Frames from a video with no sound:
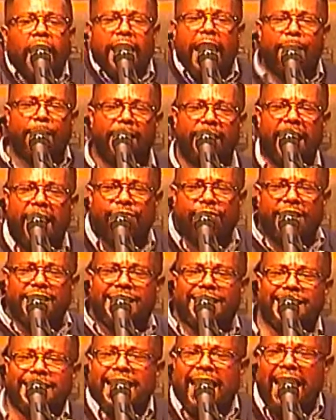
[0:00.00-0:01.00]
they began to
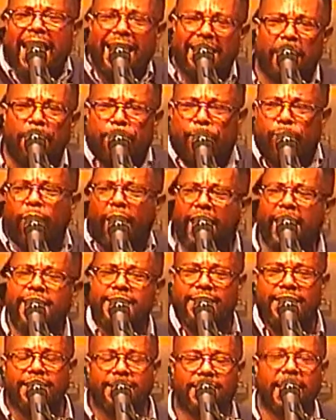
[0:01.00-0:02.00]
sing the
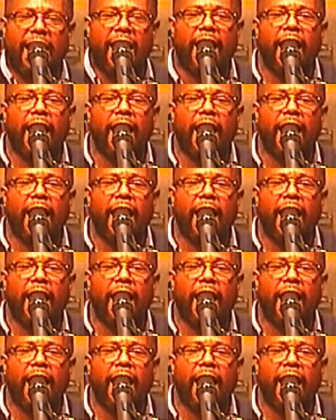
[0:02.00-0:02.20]
praises.